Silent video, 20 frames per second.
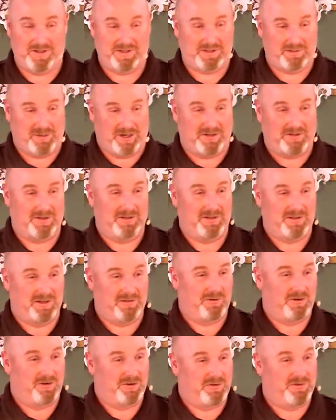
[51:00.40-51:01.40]
about the
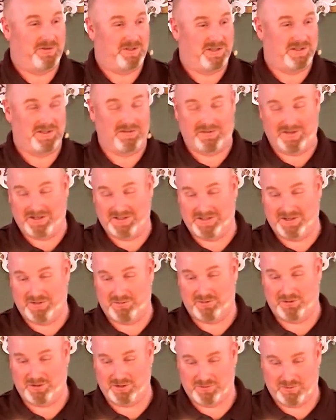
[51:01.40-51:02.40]
different uses of these
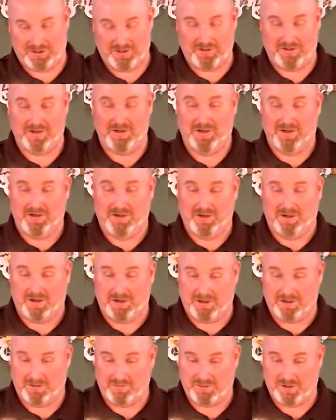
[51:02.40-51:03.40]
numbers, but
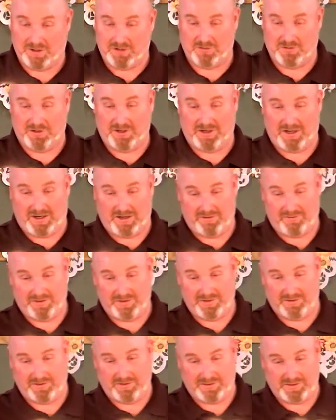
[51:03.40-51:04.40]
generally kind of
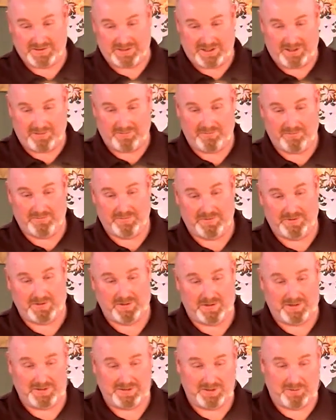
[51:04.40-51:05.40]

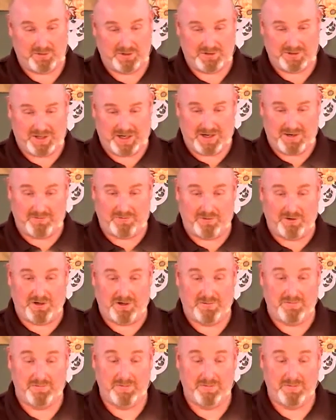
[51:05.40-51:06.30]
a similar time frame.